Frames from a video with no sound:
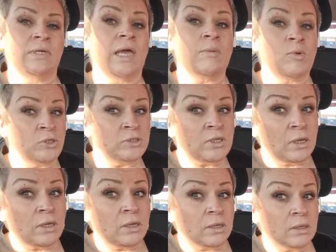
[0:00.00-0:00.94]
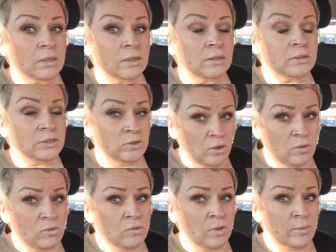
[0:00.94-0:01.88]
I'm on a diet. Do you
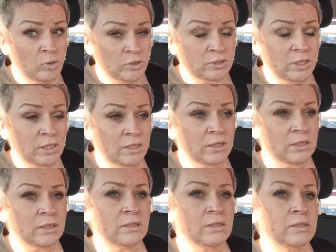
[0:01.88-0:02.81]
know? I'm on a diet.